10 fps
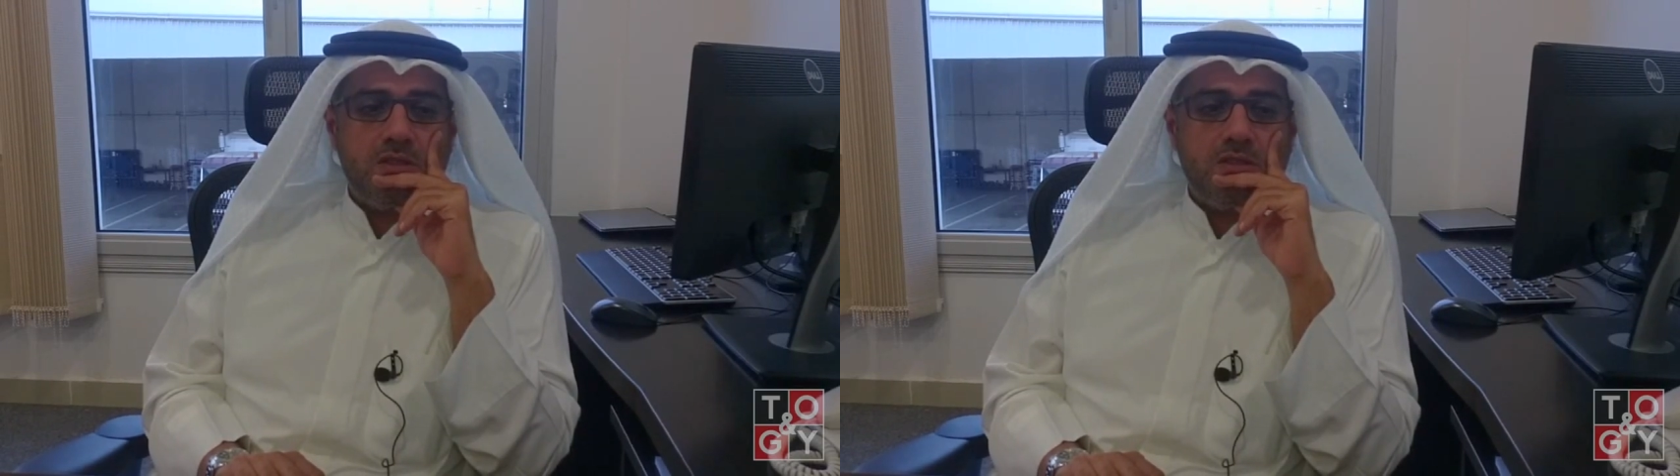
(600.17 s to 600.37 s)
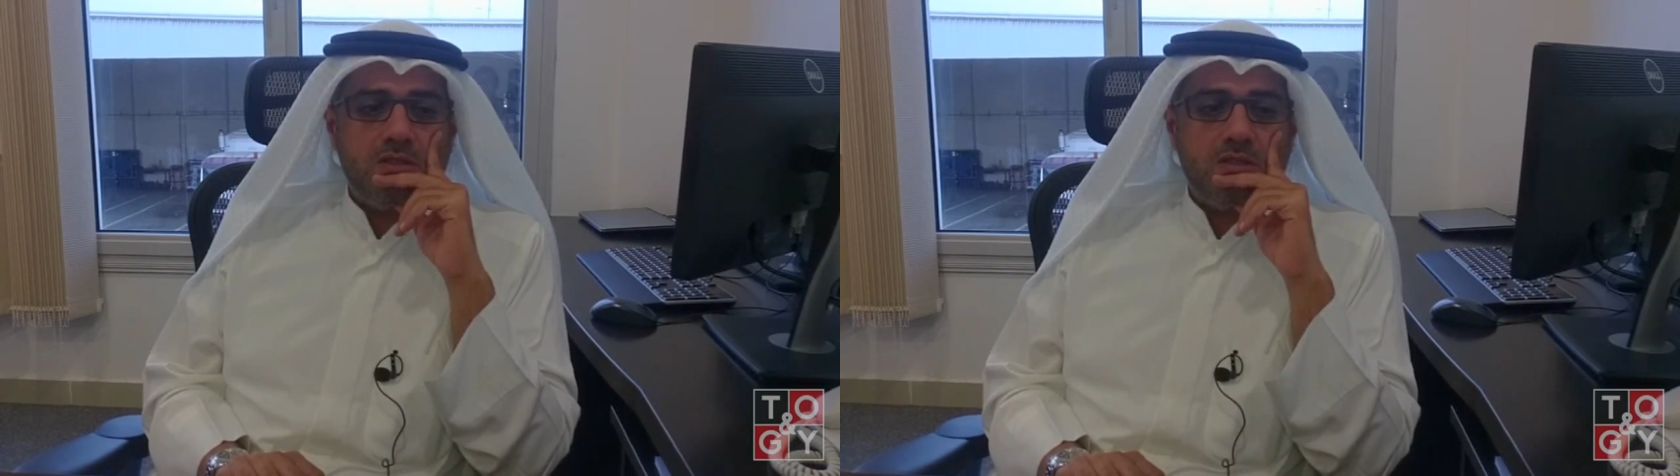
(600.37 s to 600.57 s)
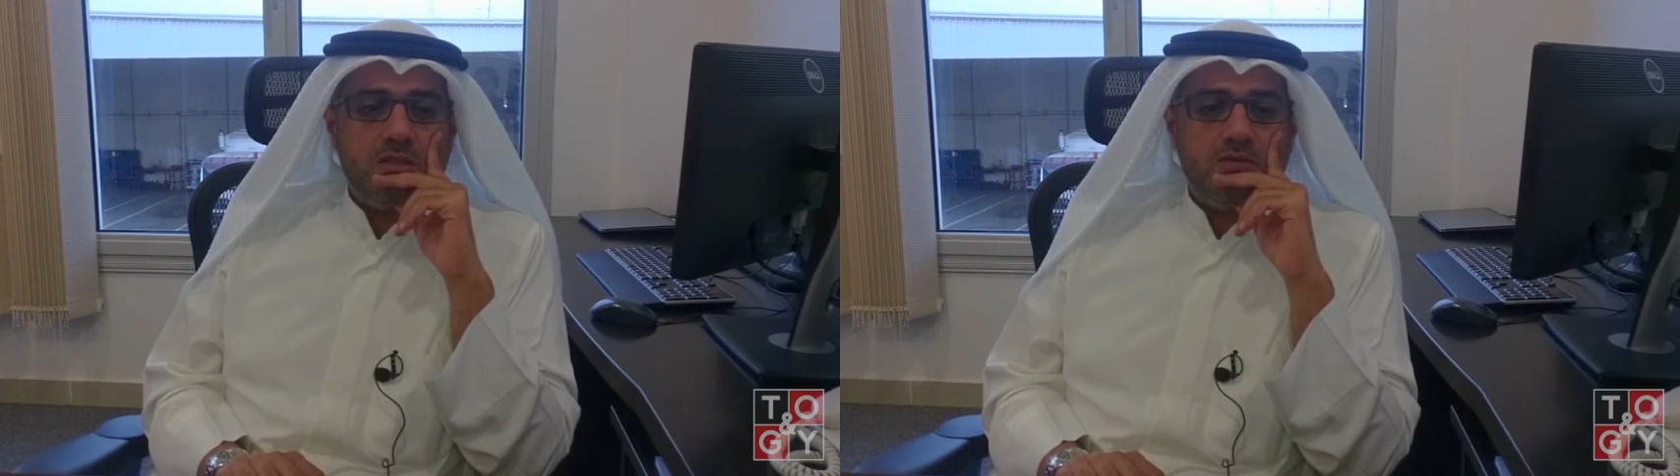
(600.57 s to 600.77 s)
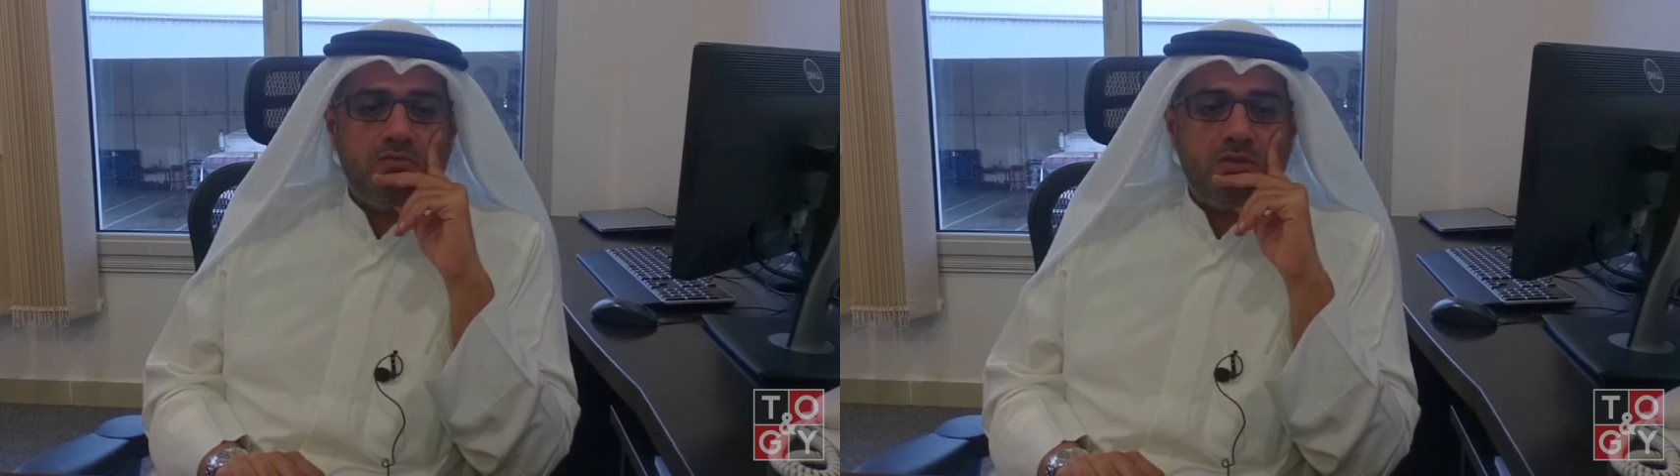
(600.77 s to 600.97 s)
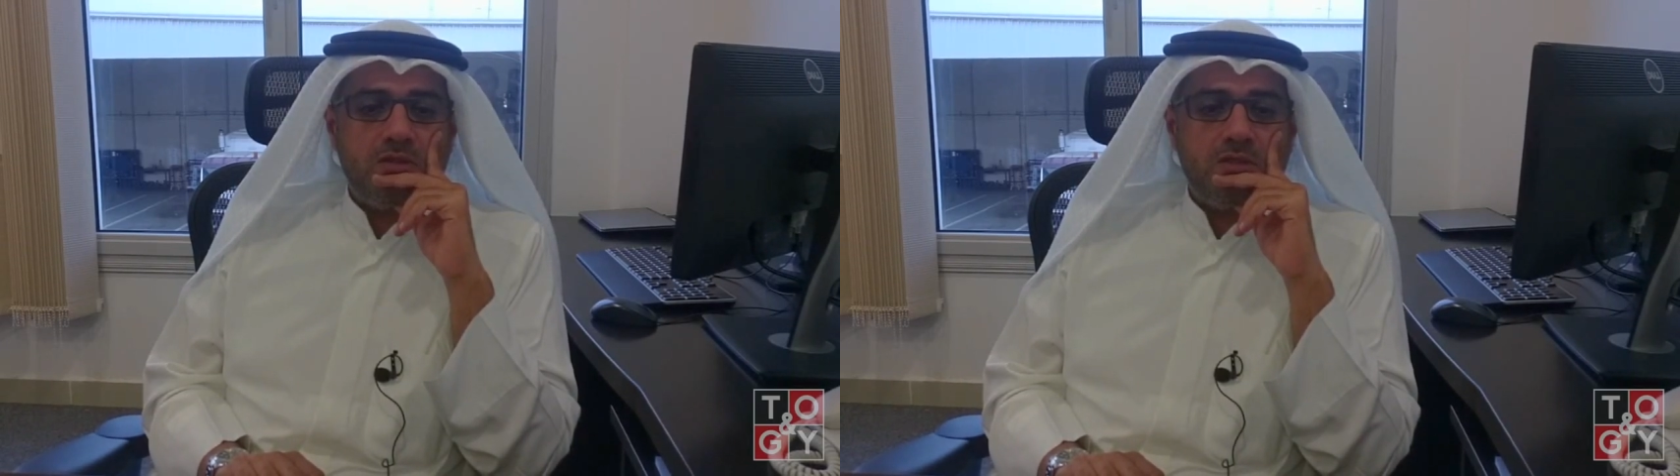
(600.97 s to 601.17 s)

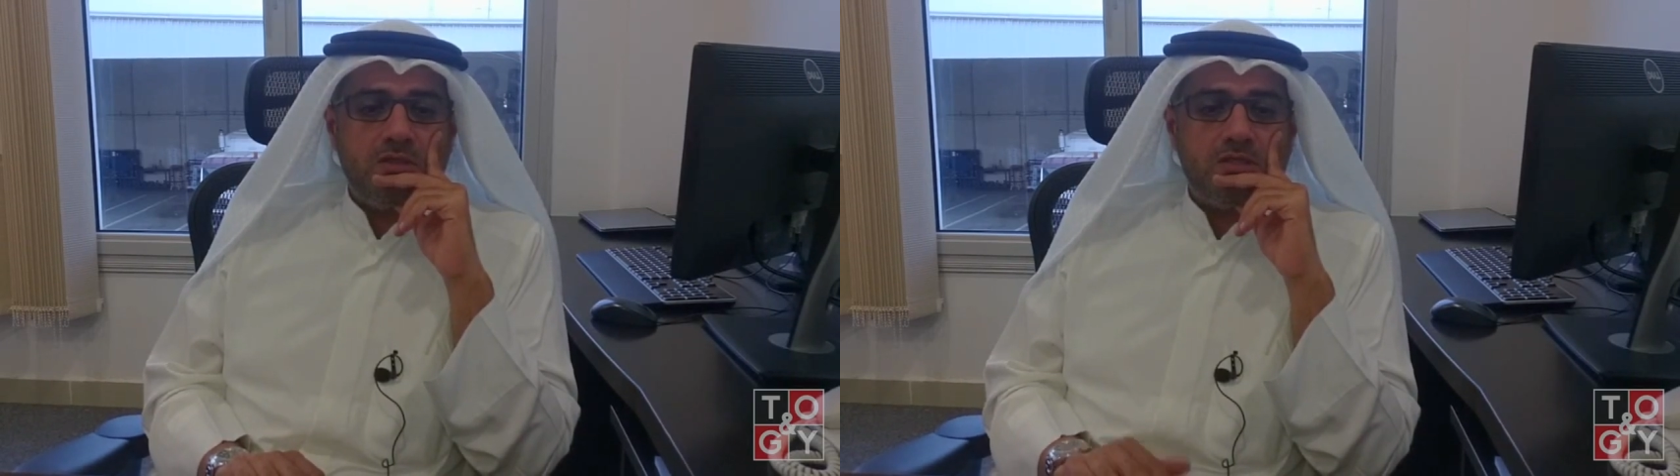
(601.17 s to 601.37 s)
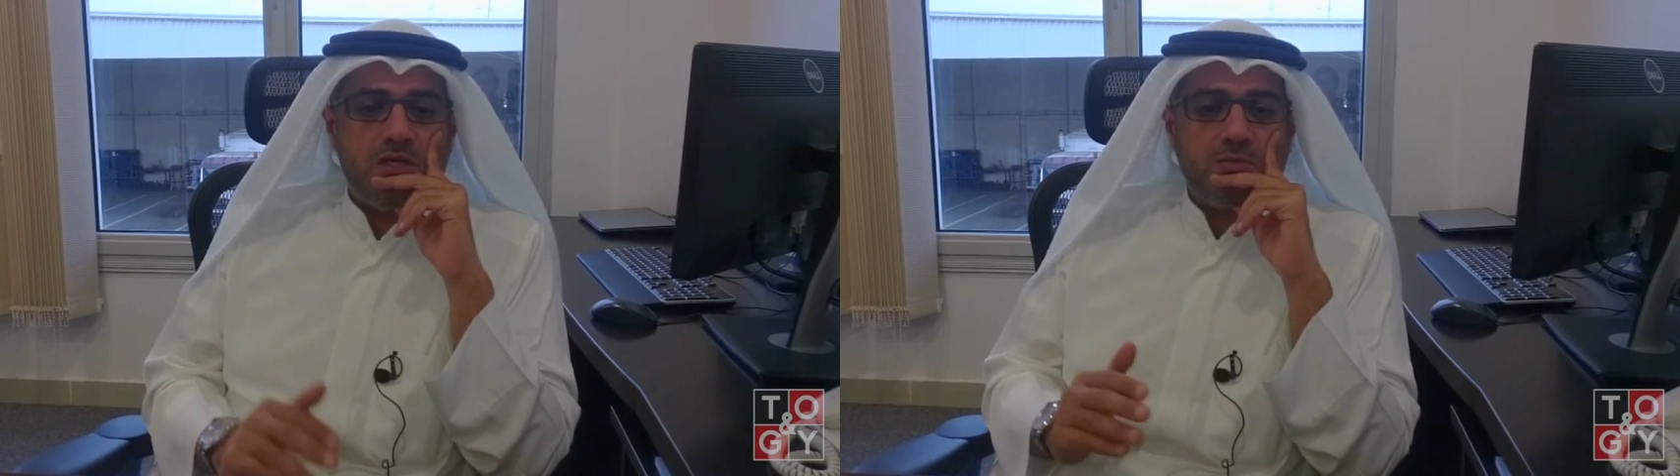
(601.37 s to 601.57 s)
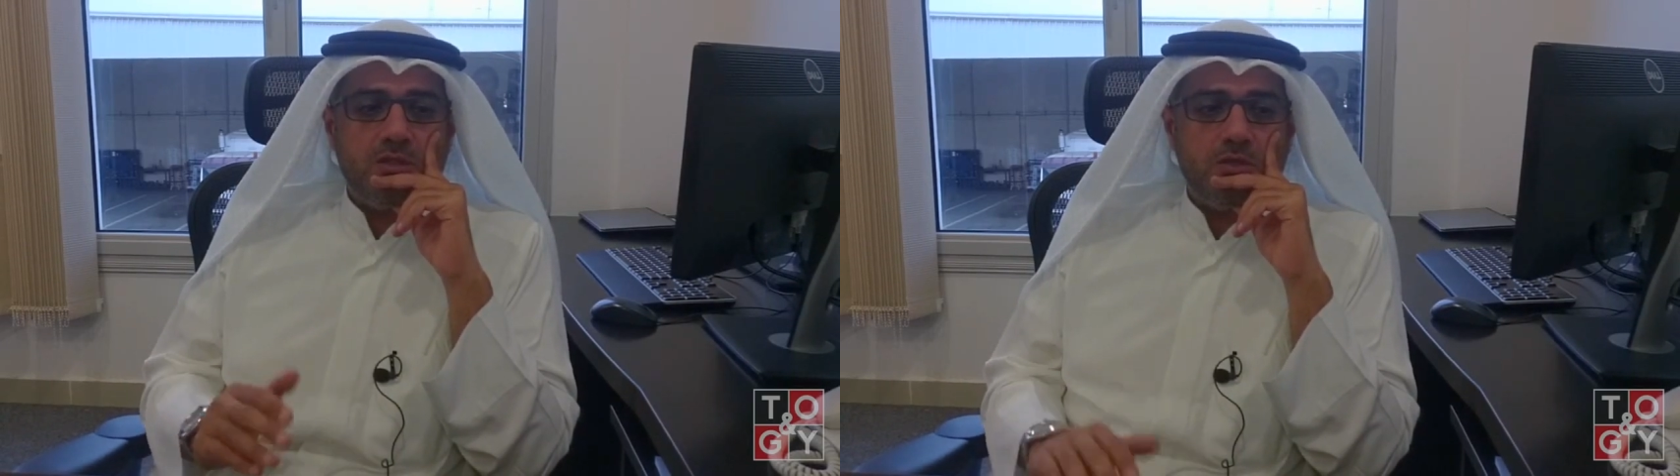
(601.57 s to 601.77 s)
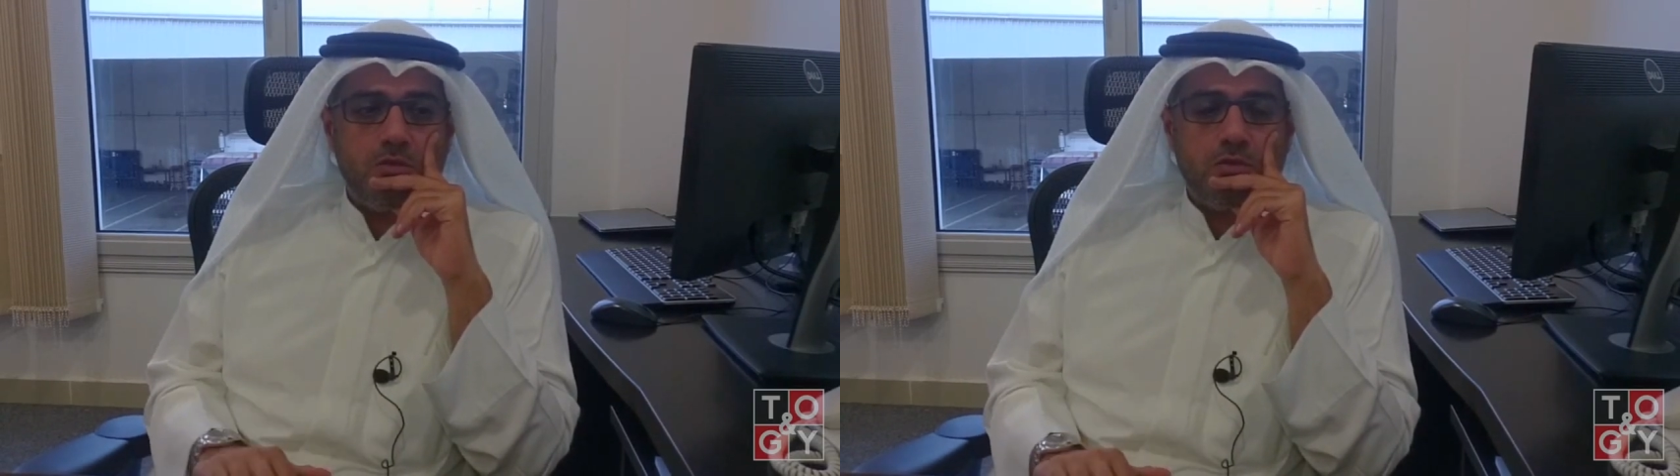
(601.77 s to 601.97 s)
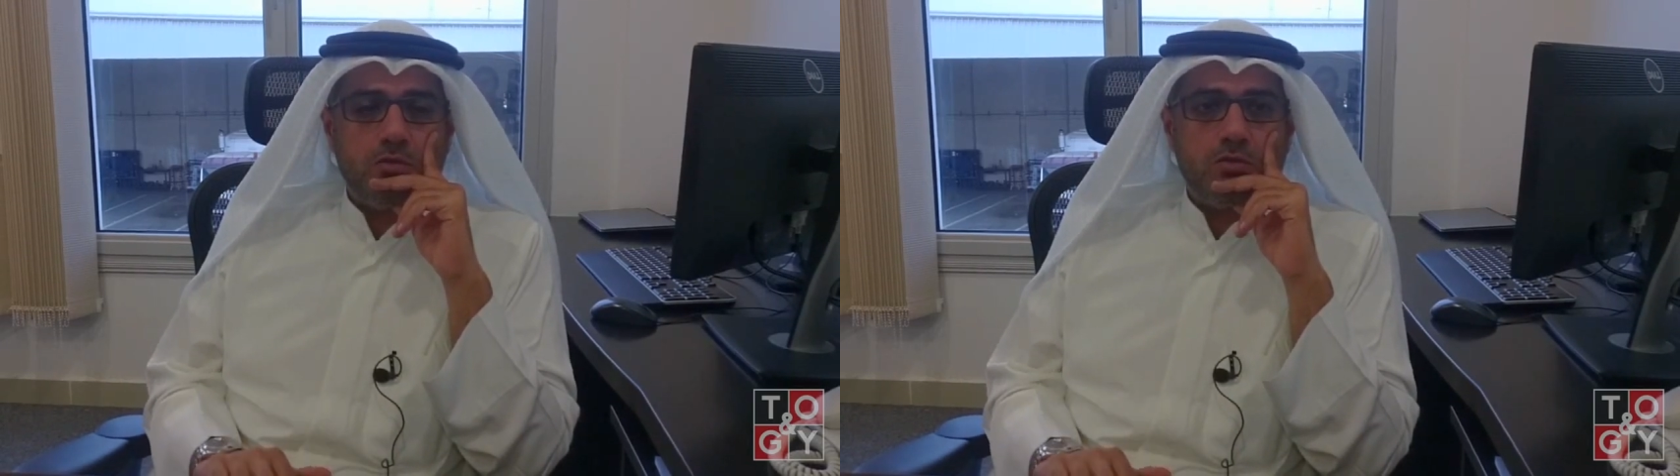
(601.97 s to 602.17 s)
incentive and the excitement, you
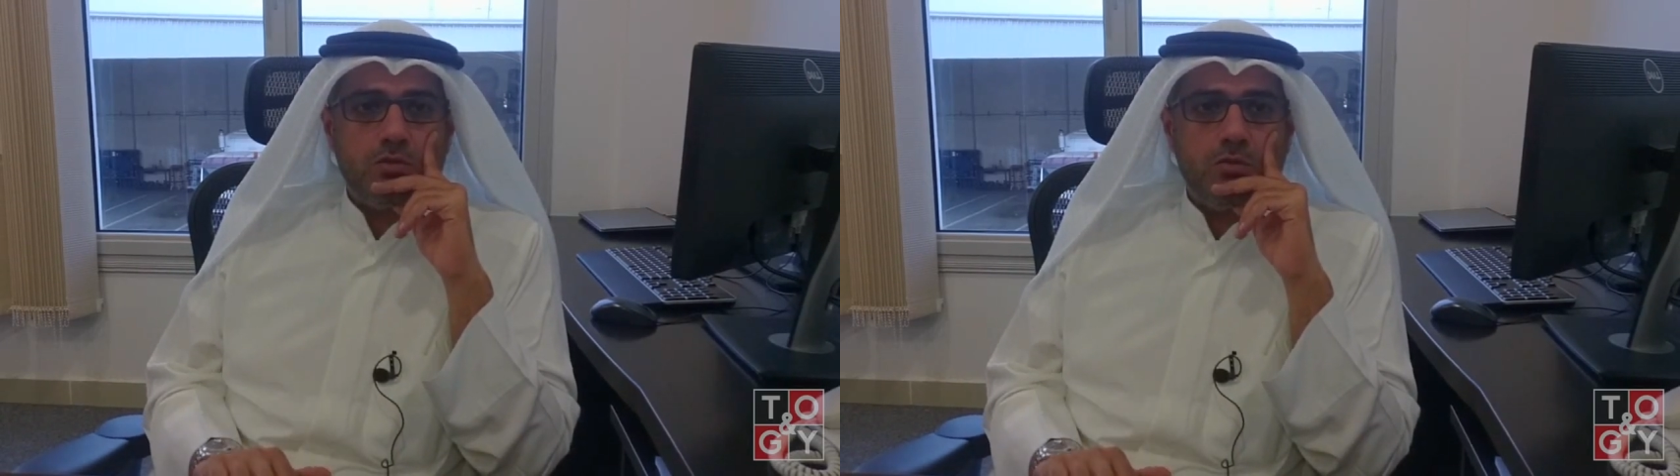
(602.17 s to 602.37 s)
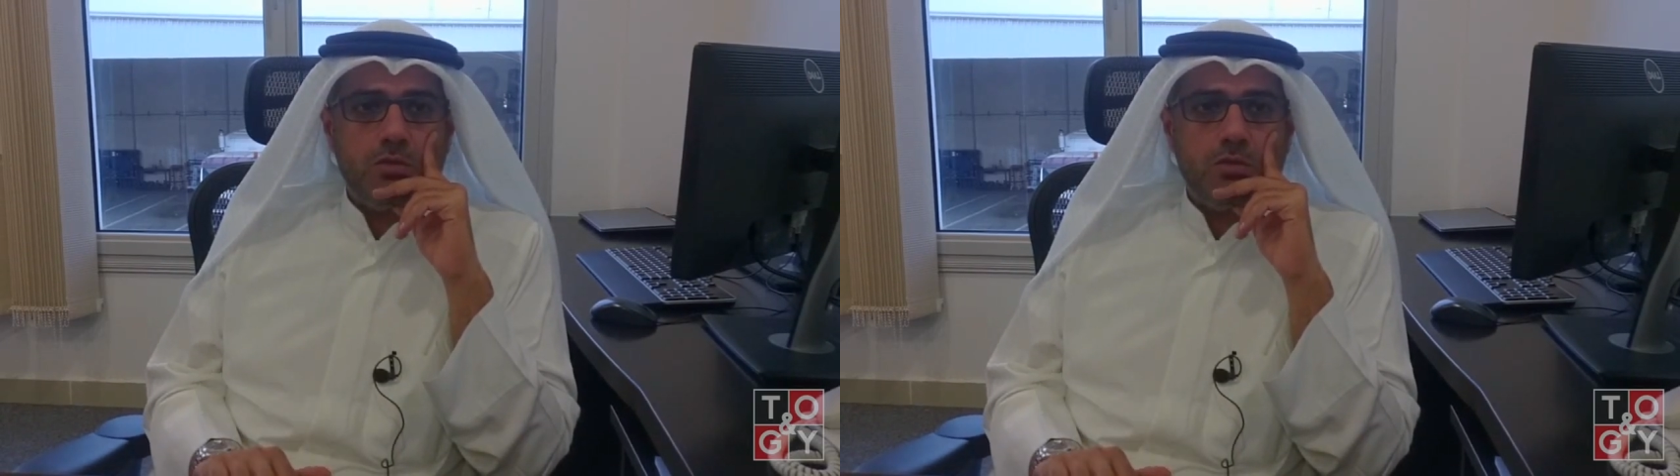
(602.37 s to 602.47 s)
know, to continue